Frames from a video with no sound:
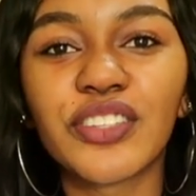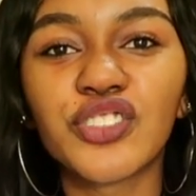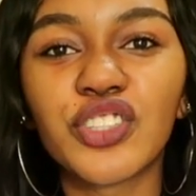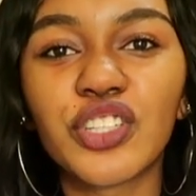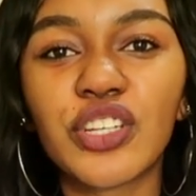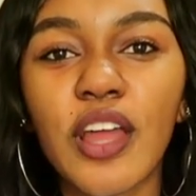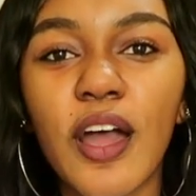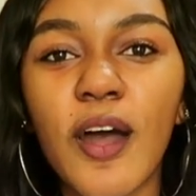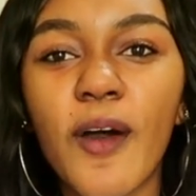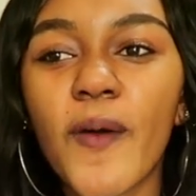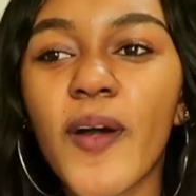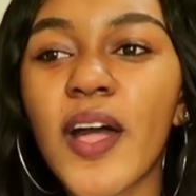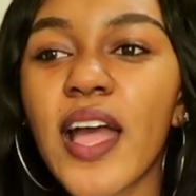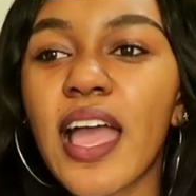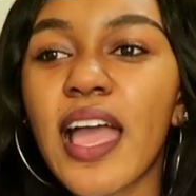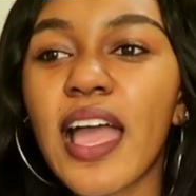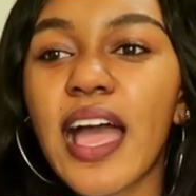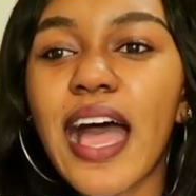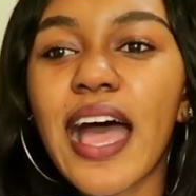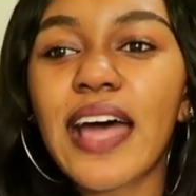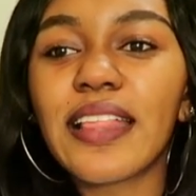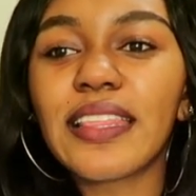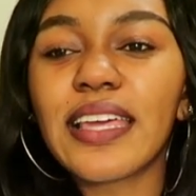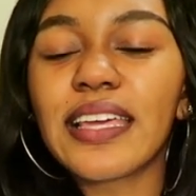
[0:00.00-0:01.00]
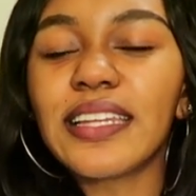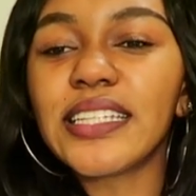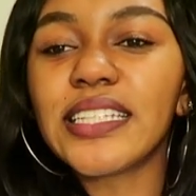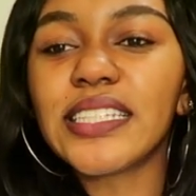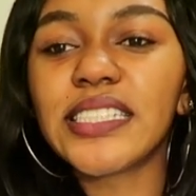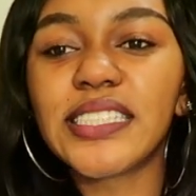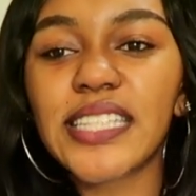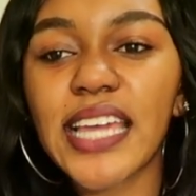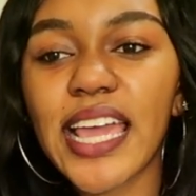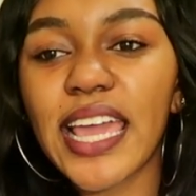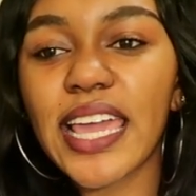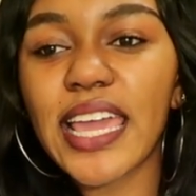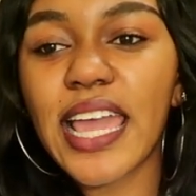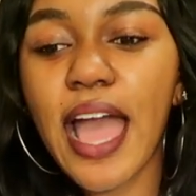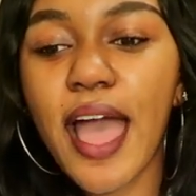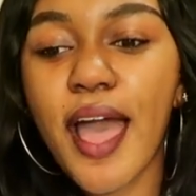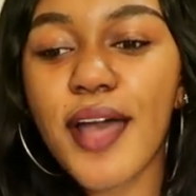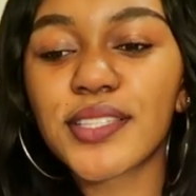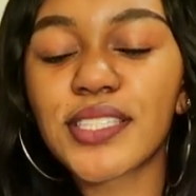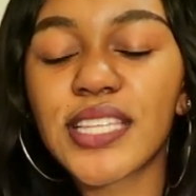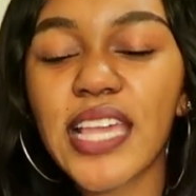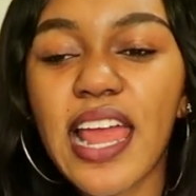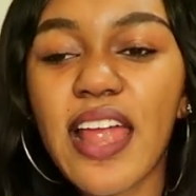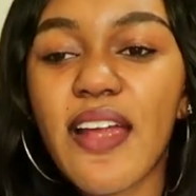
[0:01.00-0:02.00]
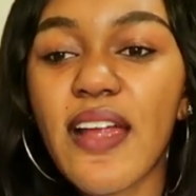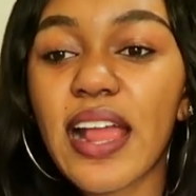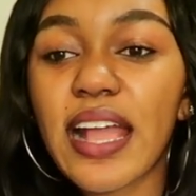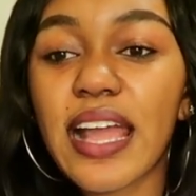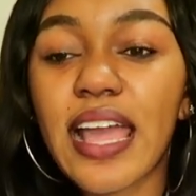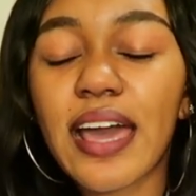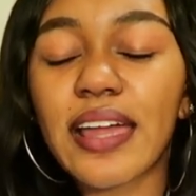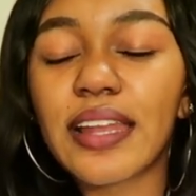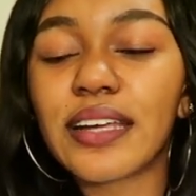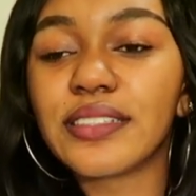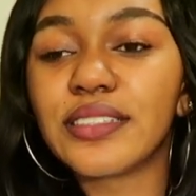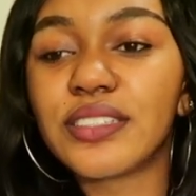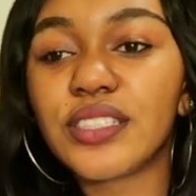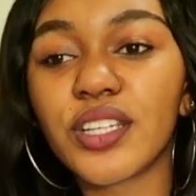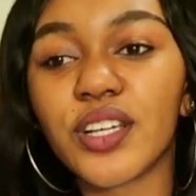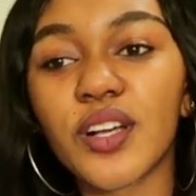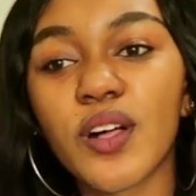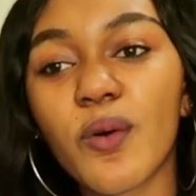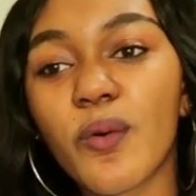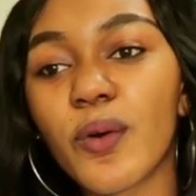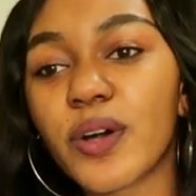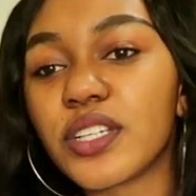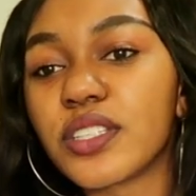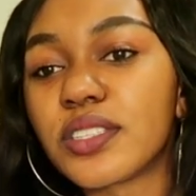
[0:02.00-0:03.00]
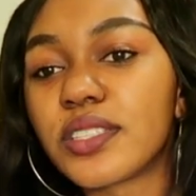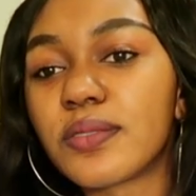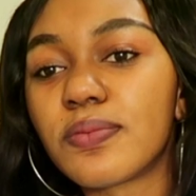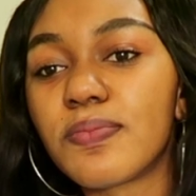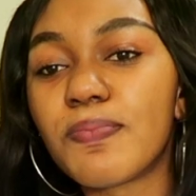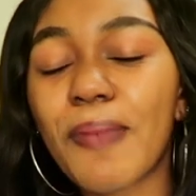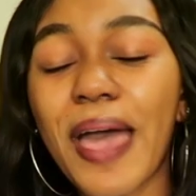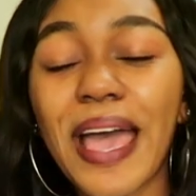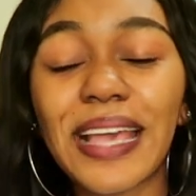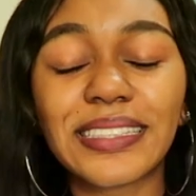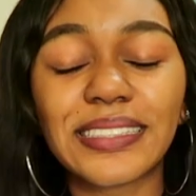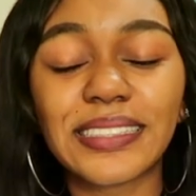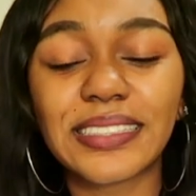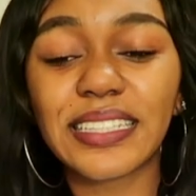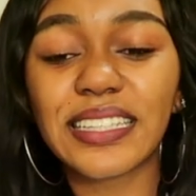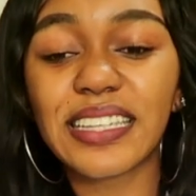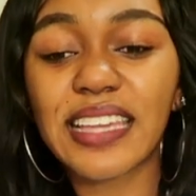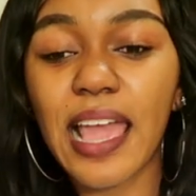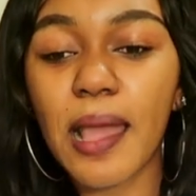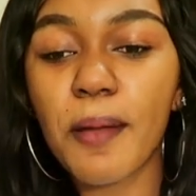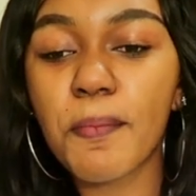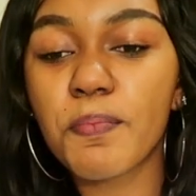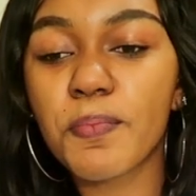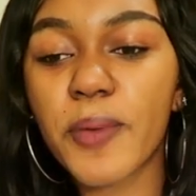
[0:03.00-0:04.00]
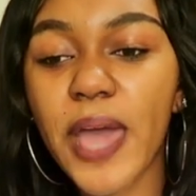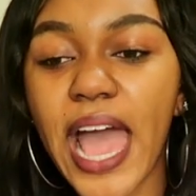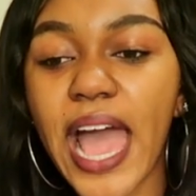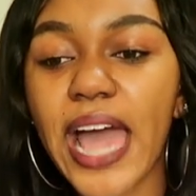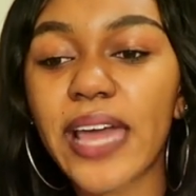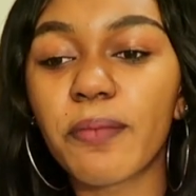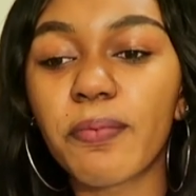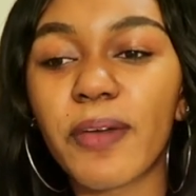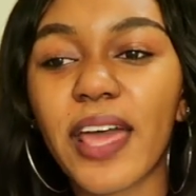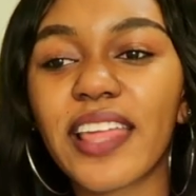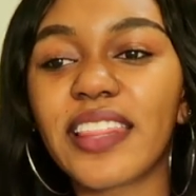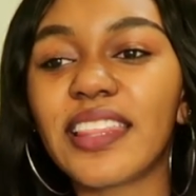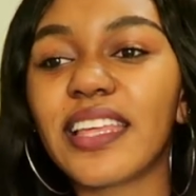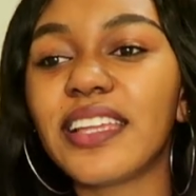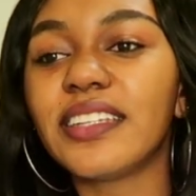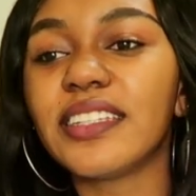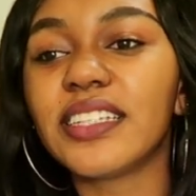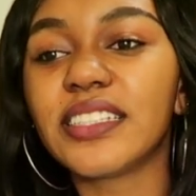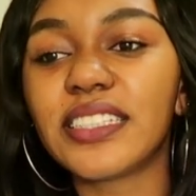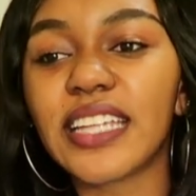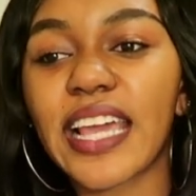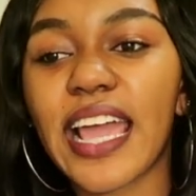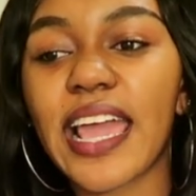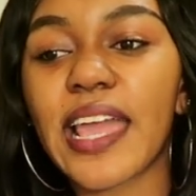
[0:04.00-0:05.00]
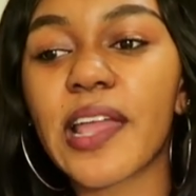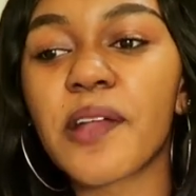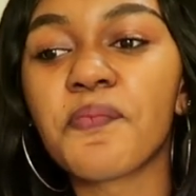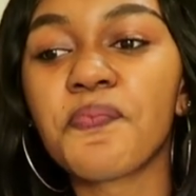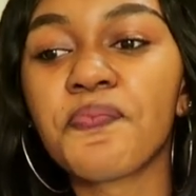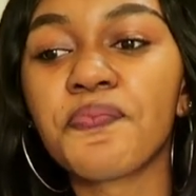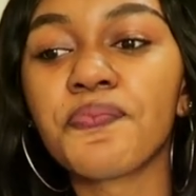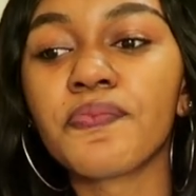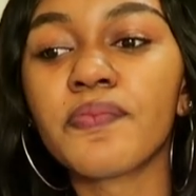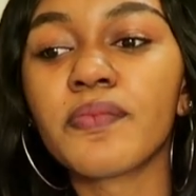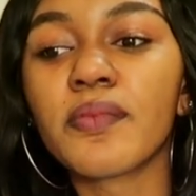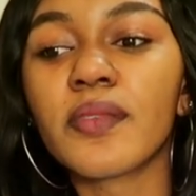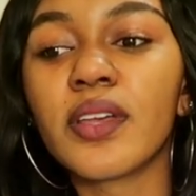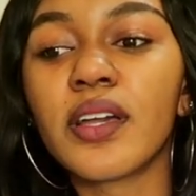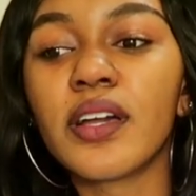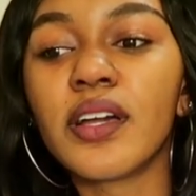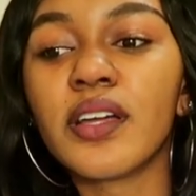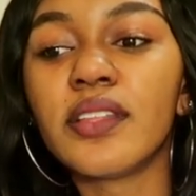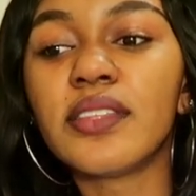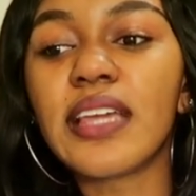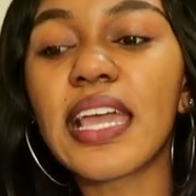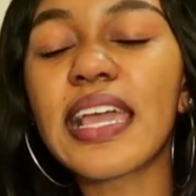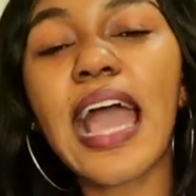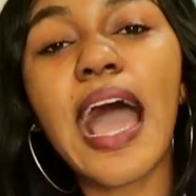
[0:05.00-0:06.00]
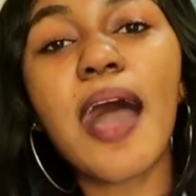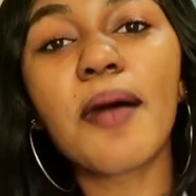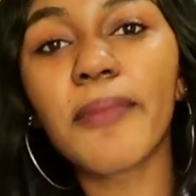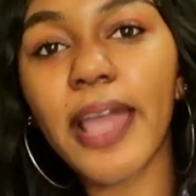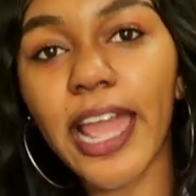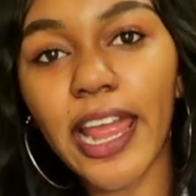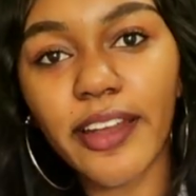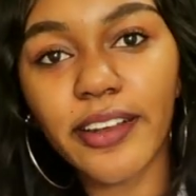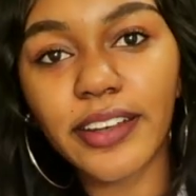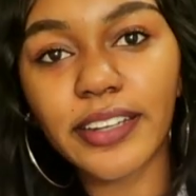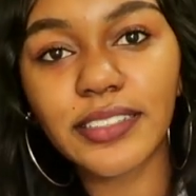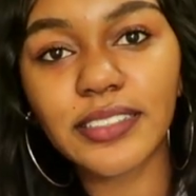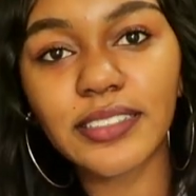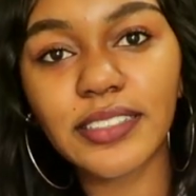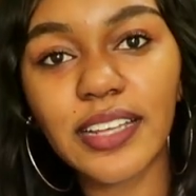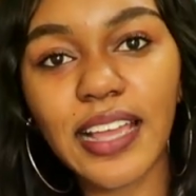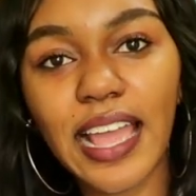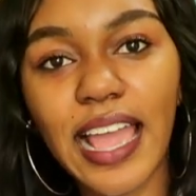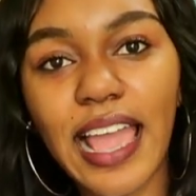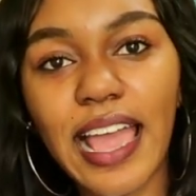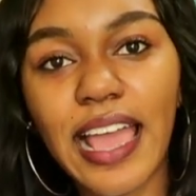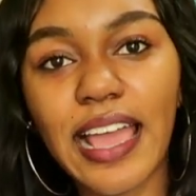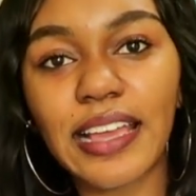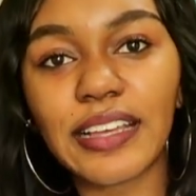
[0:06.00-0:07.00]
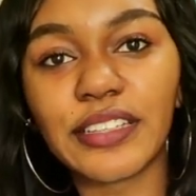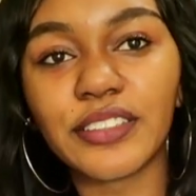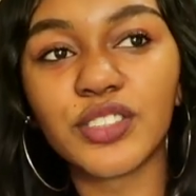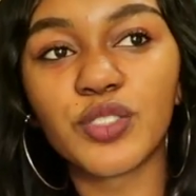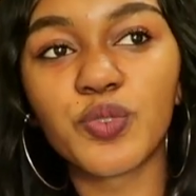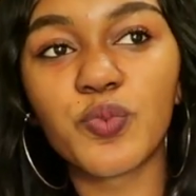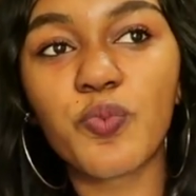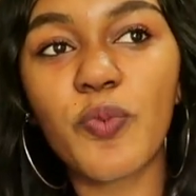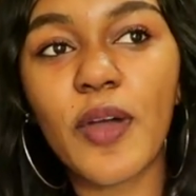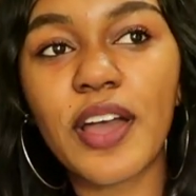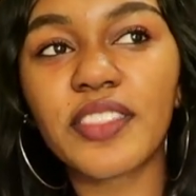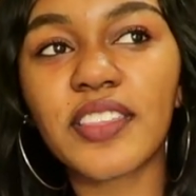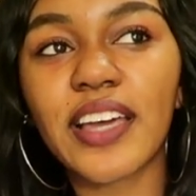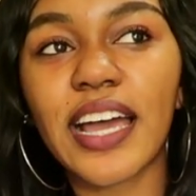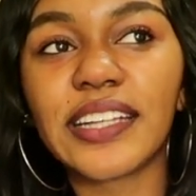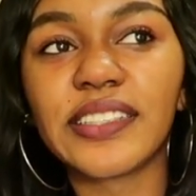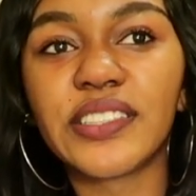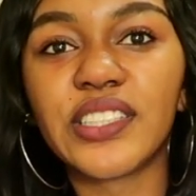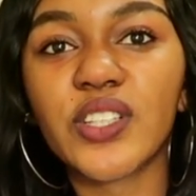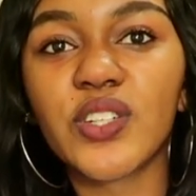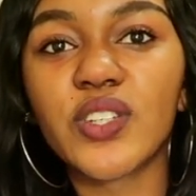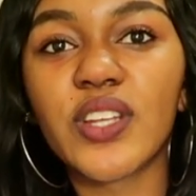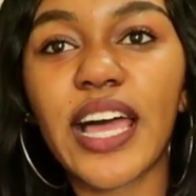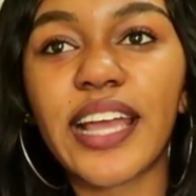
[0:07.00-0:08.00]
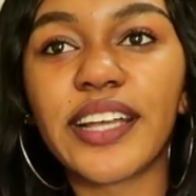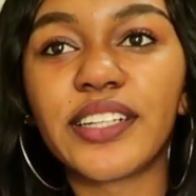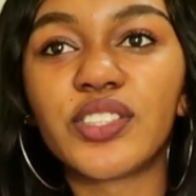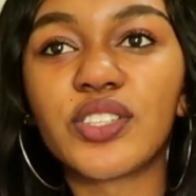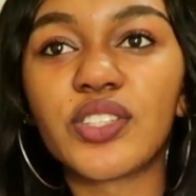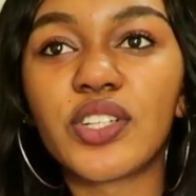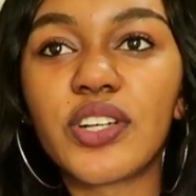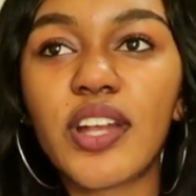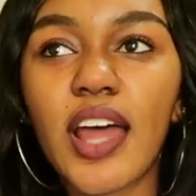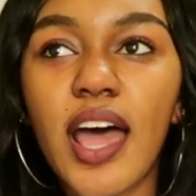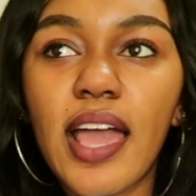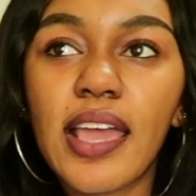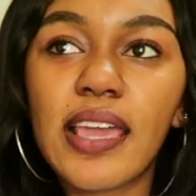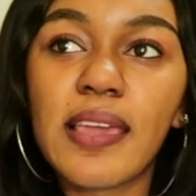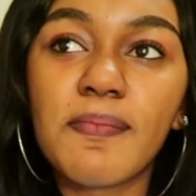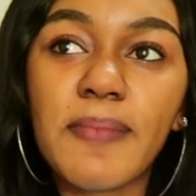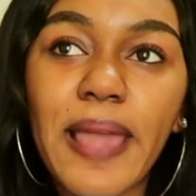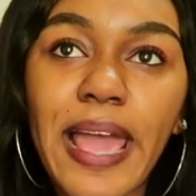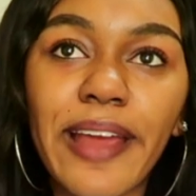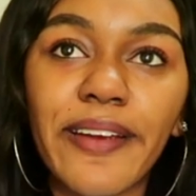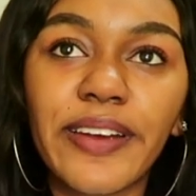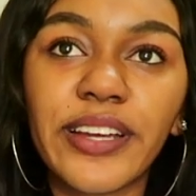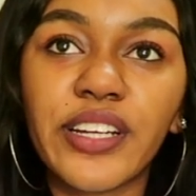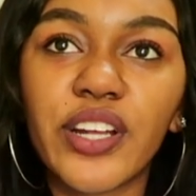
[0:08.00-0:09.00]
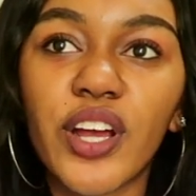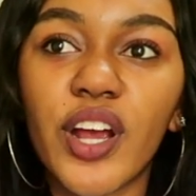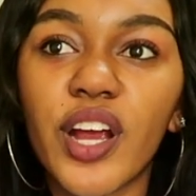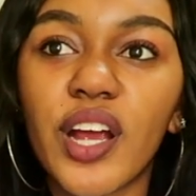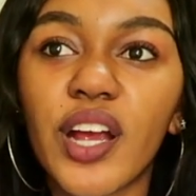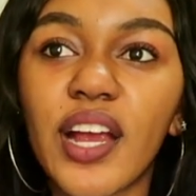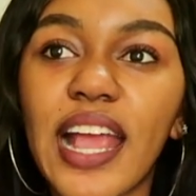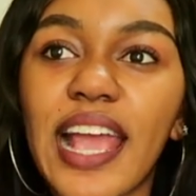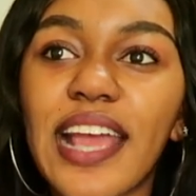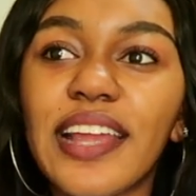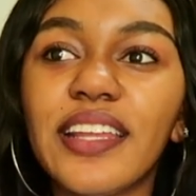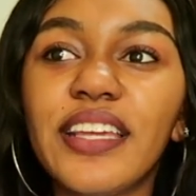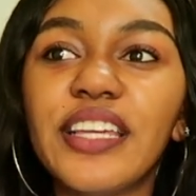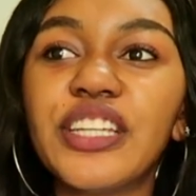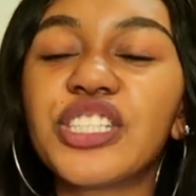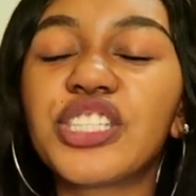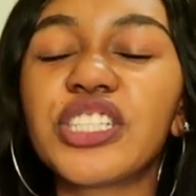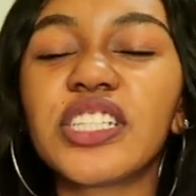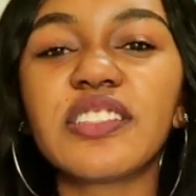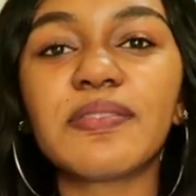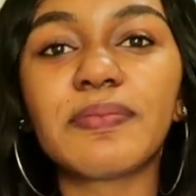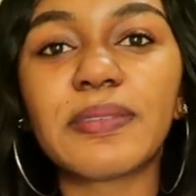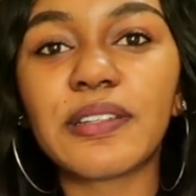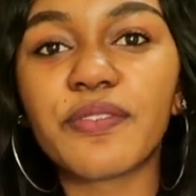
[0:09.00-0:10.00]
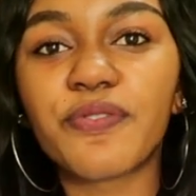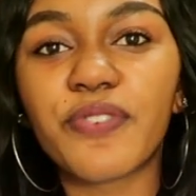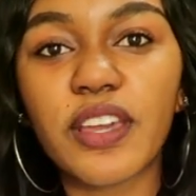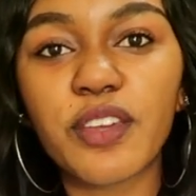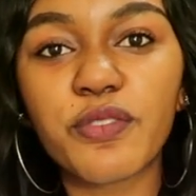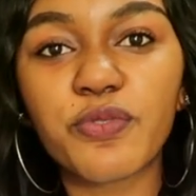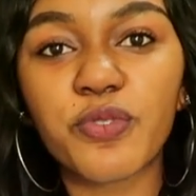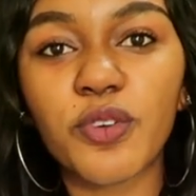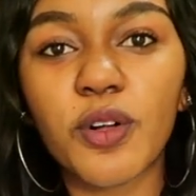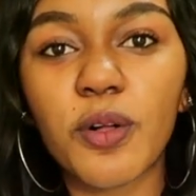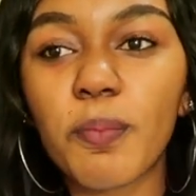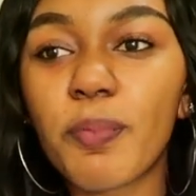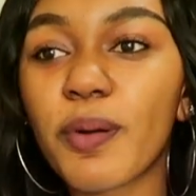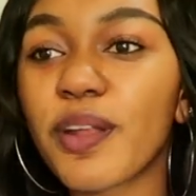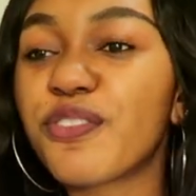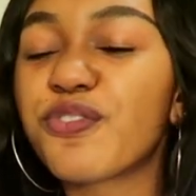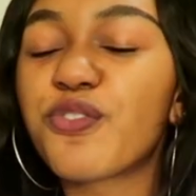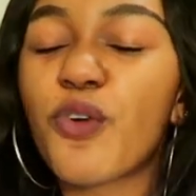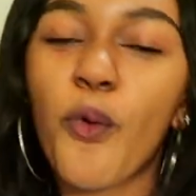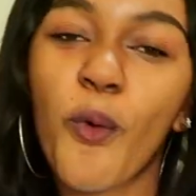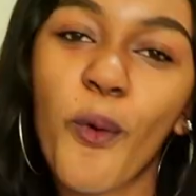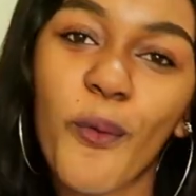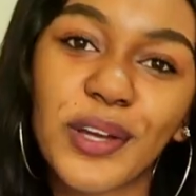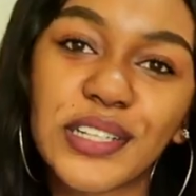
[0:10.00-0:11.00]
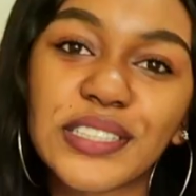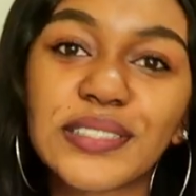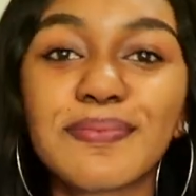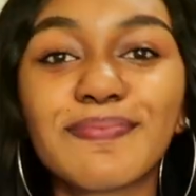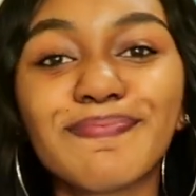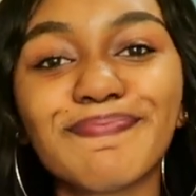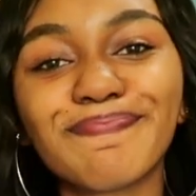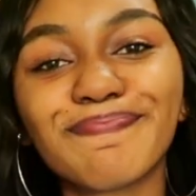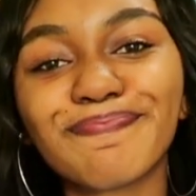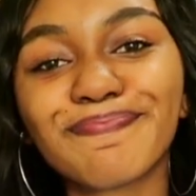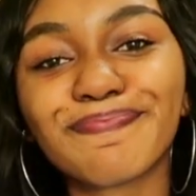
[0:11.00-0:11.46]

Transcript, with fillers: You know, at the end of the day, how Tara got a deal was messy and bad, but at the end of the day, they got married, and whether I do like it or not, he married her, and he should have been faithful, but of course,